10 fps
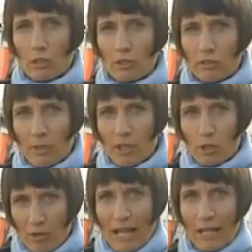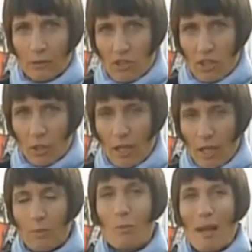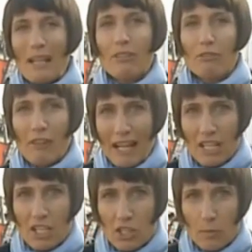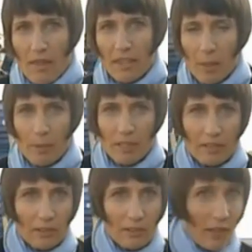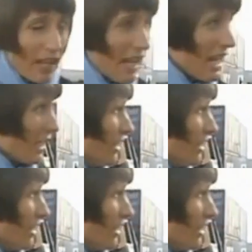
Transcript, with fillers: drilled from the ground though. It was manufactured by the companies you say